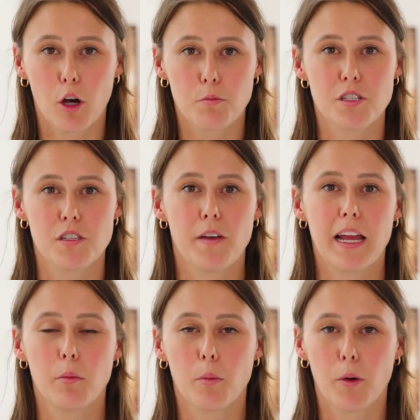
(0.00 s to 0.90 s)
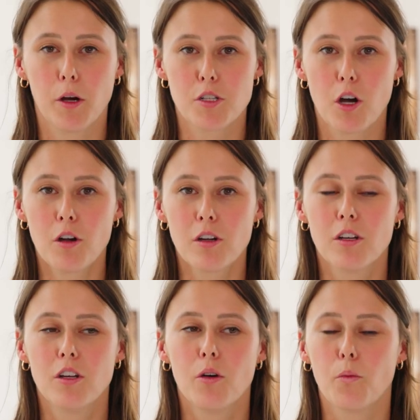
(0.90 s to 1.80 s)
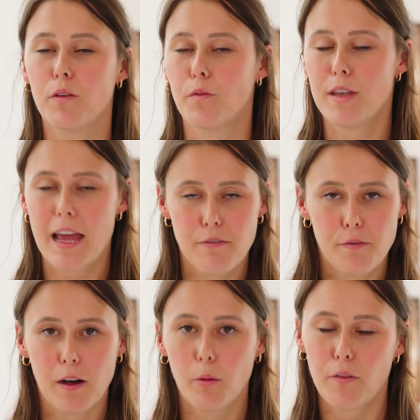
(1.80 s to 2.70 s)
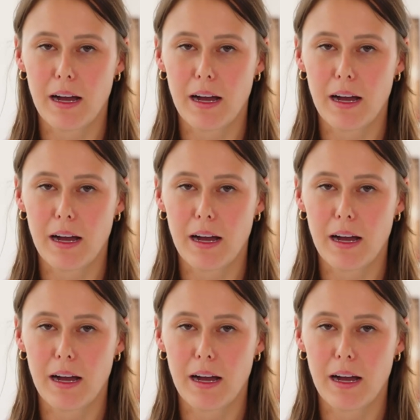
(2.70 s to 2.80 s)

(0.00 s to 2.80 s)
options available at ProDog. We've never felt we've